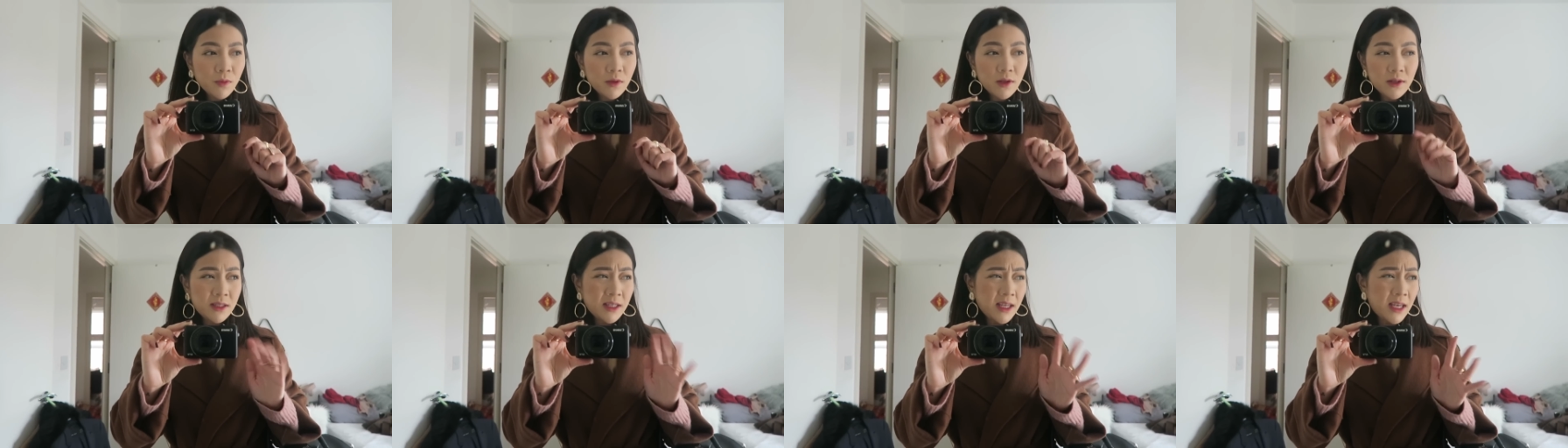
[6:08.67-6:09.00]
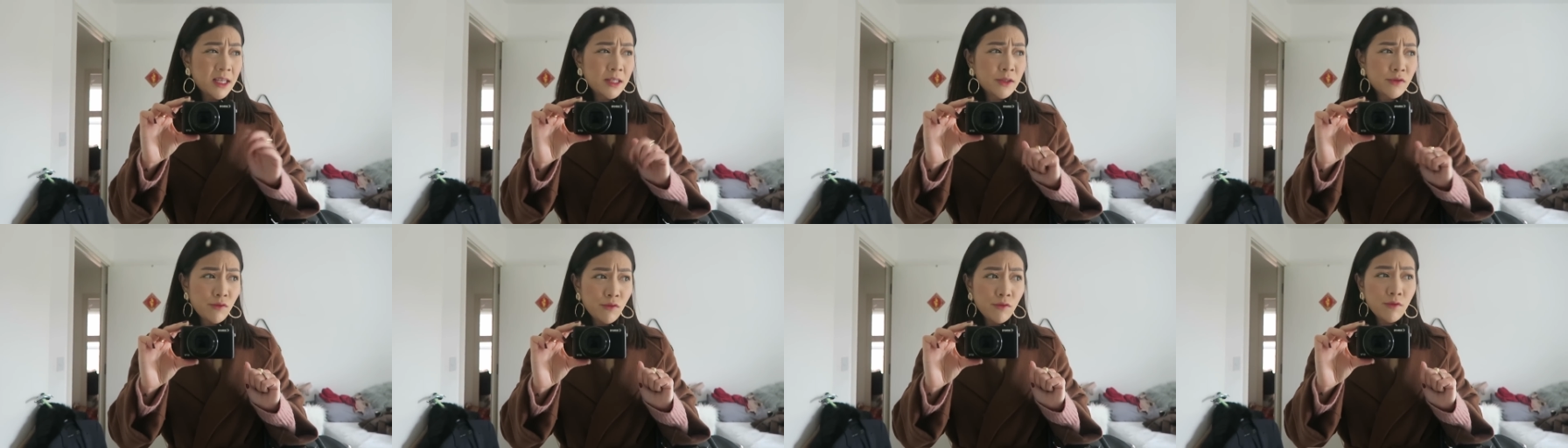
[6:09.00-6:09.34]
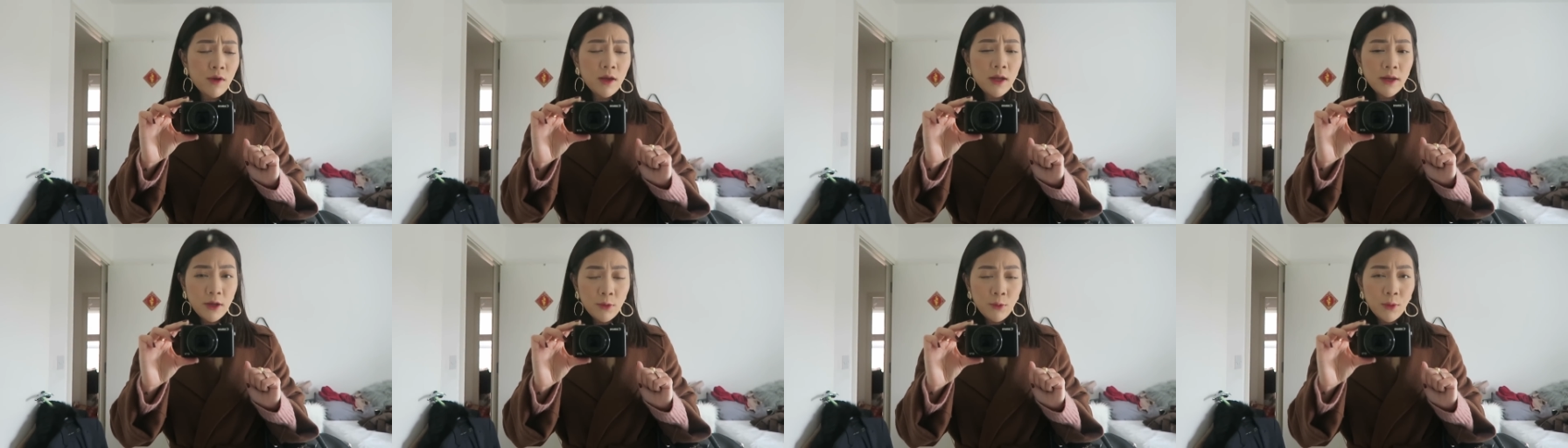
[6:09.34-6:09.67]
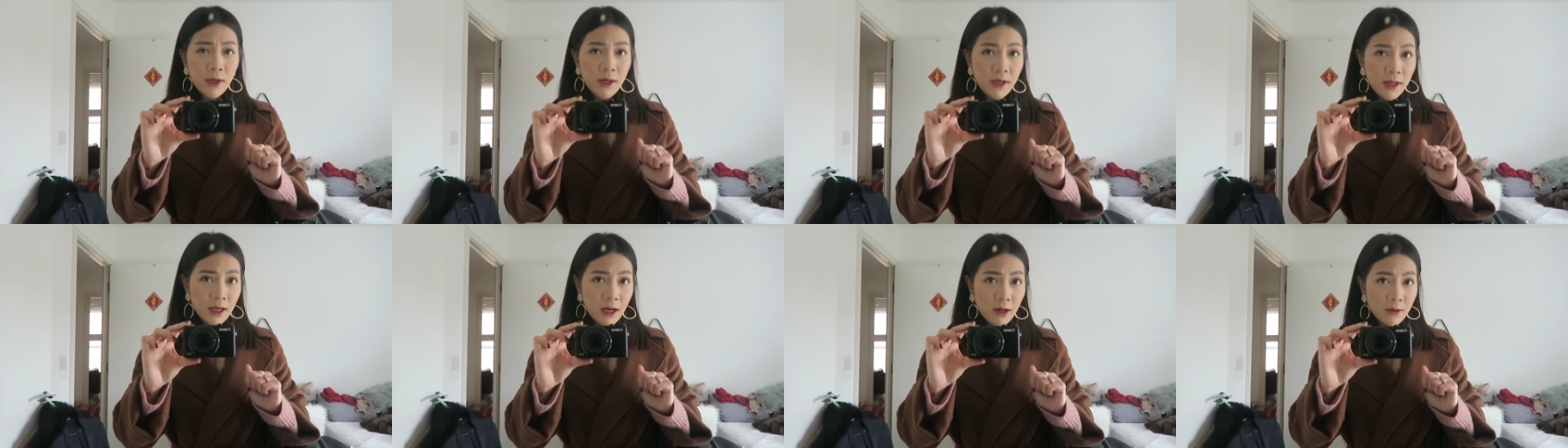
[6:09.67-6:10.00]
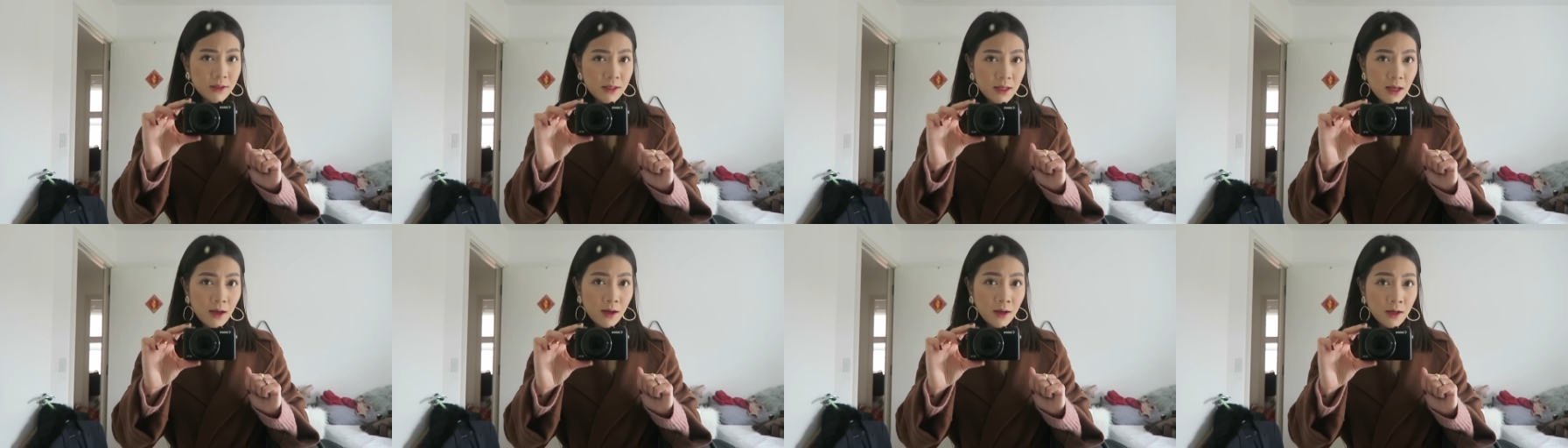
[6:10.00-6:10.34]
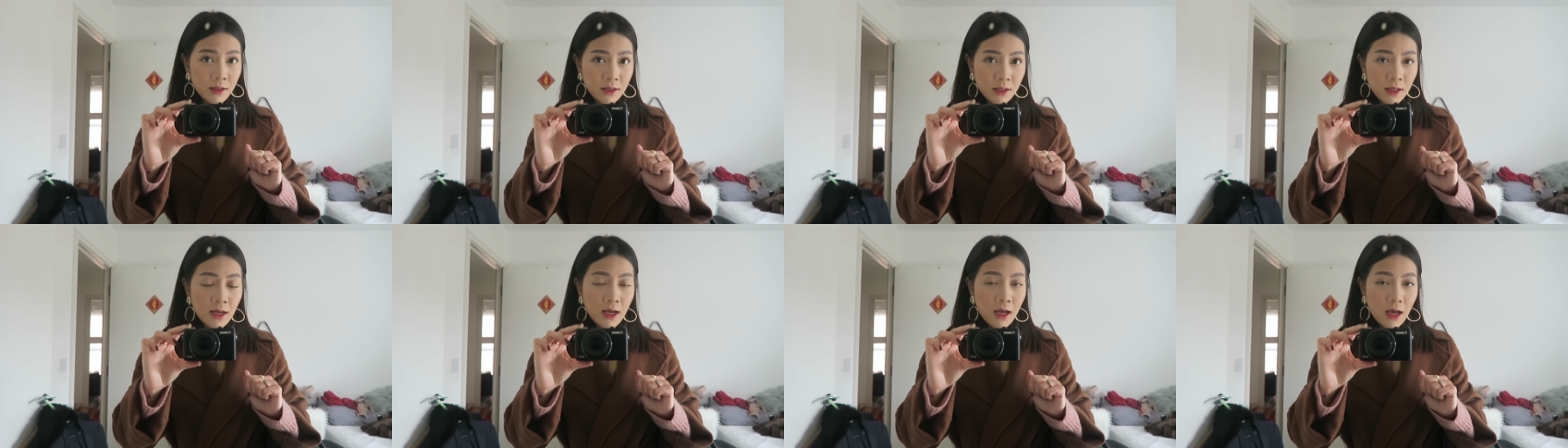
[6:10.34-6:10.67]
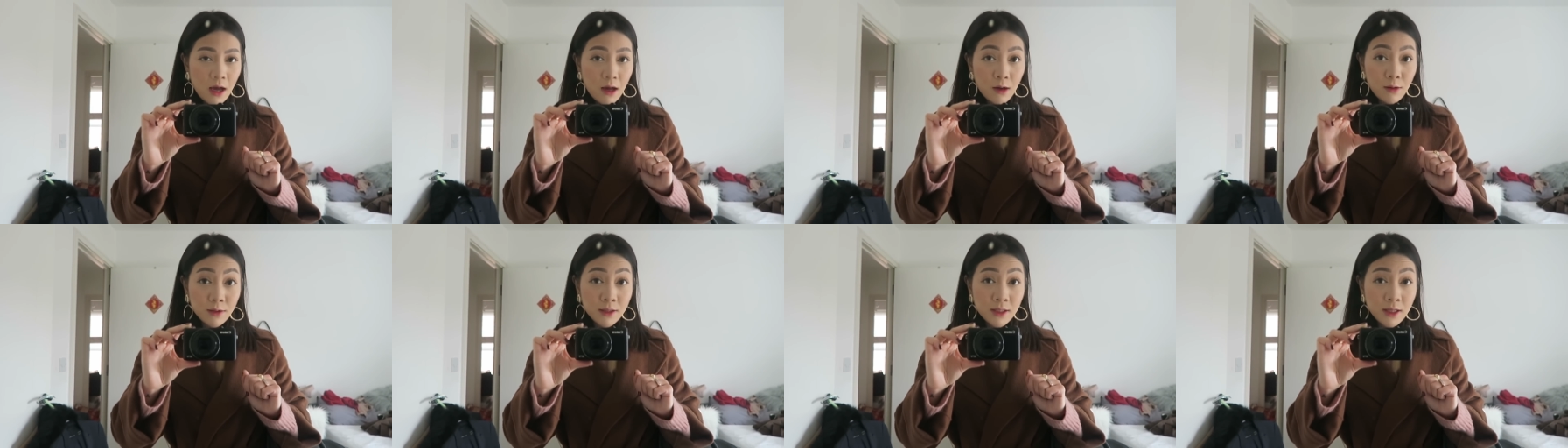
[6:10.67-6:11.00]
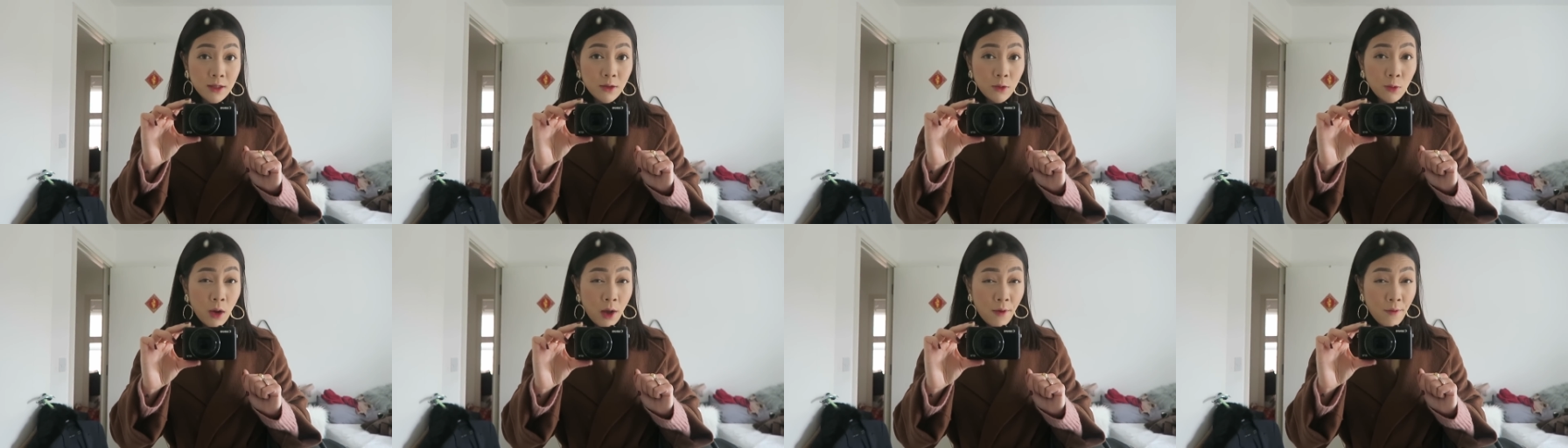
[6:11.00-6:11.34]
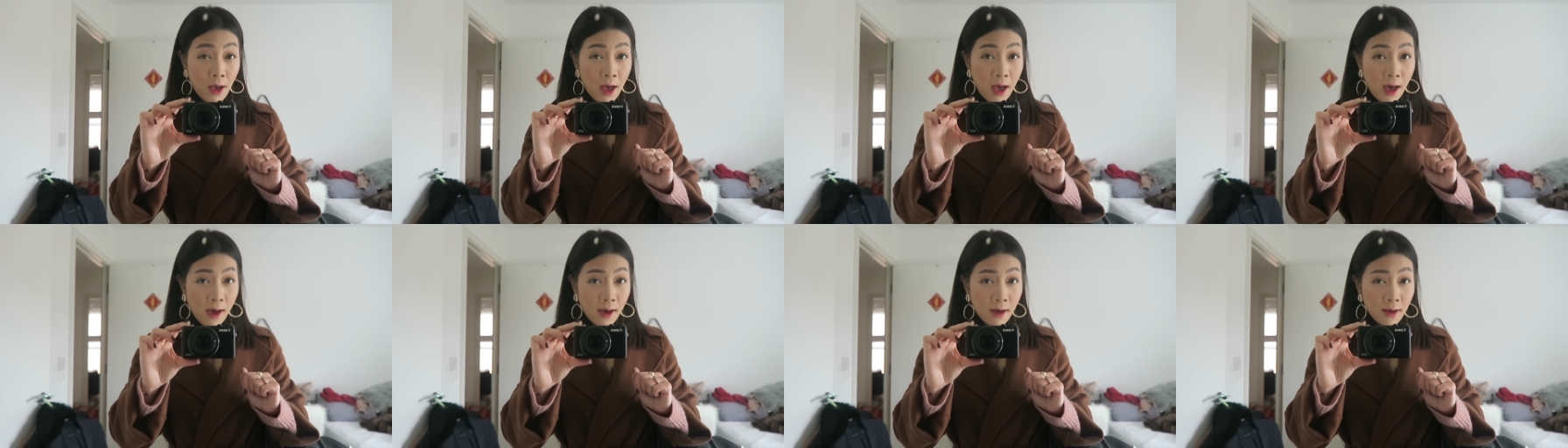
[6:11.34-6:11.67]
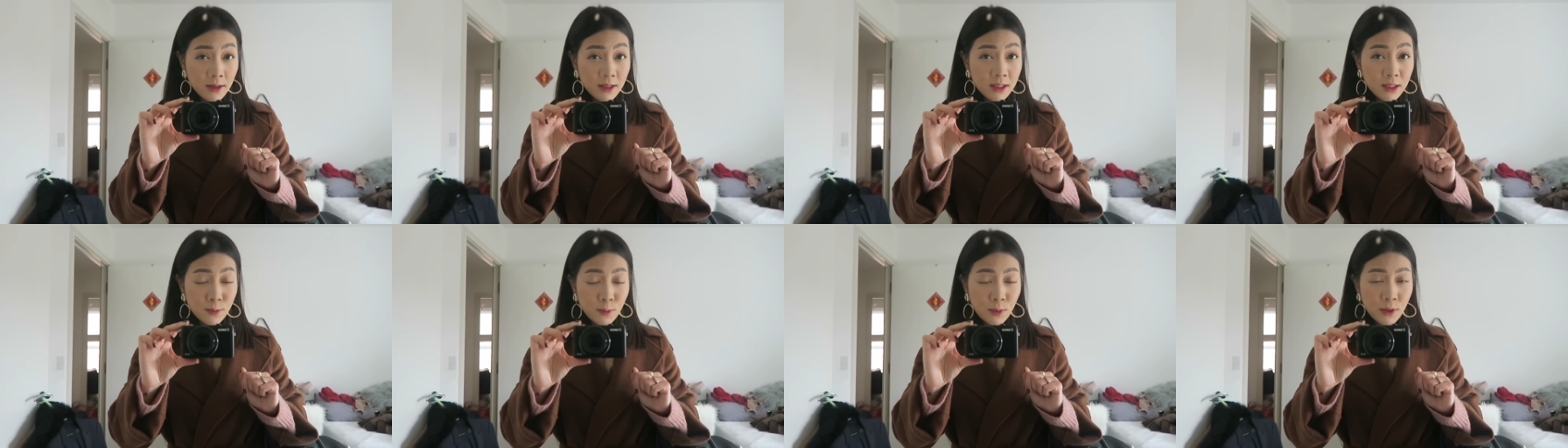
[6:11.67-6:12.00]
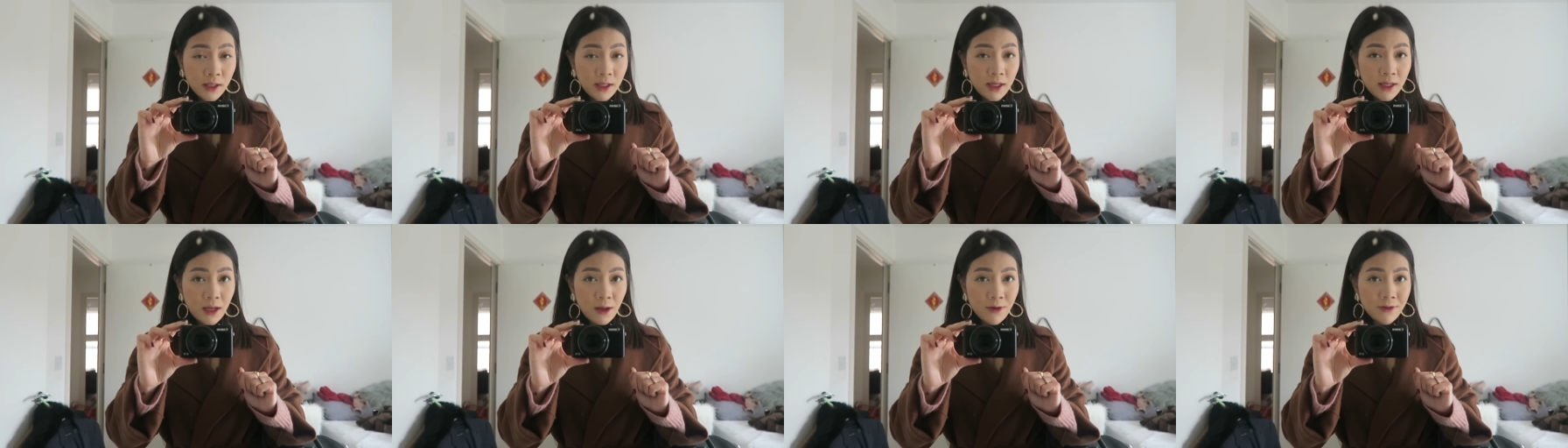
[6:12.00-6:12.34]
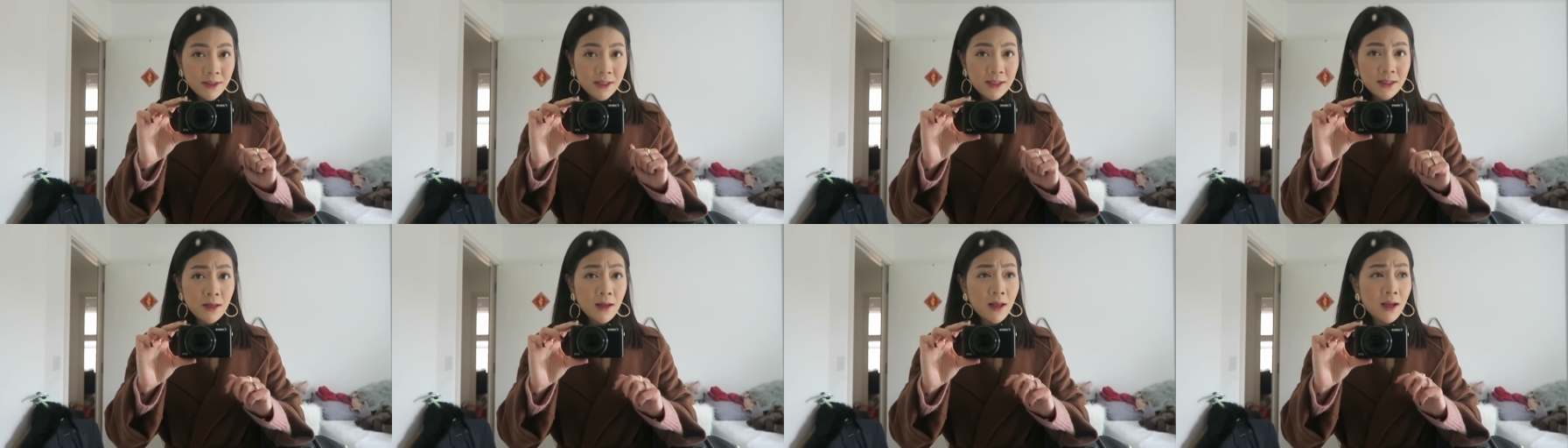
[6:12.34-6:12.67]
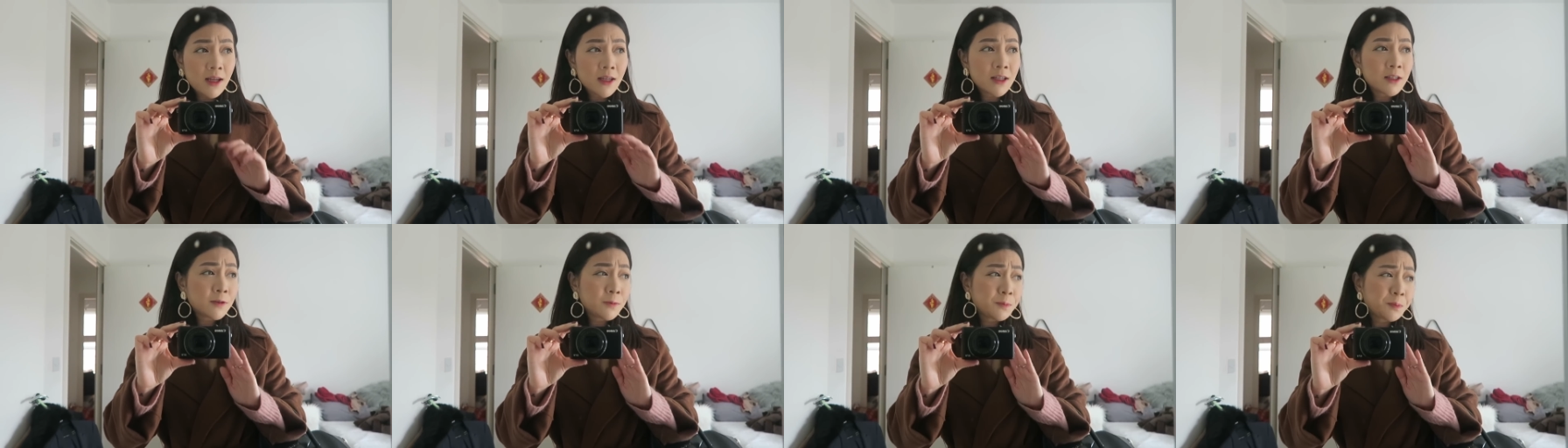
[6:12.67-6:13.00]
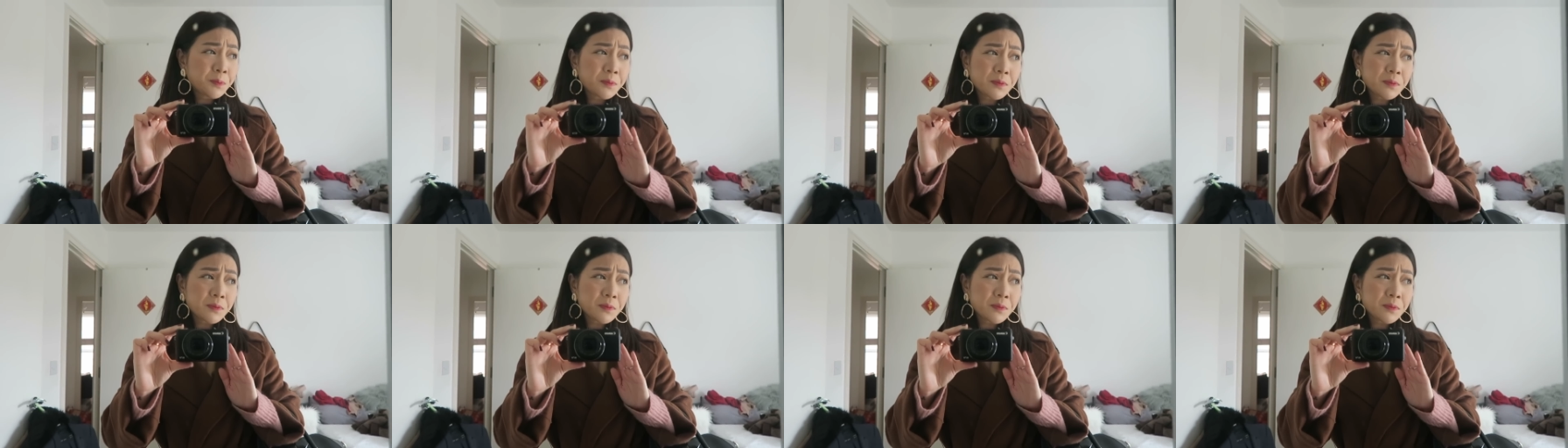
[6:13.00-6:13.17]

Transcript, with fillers: Because it is really windy outside. I was going to wear a hat, but then I was just like...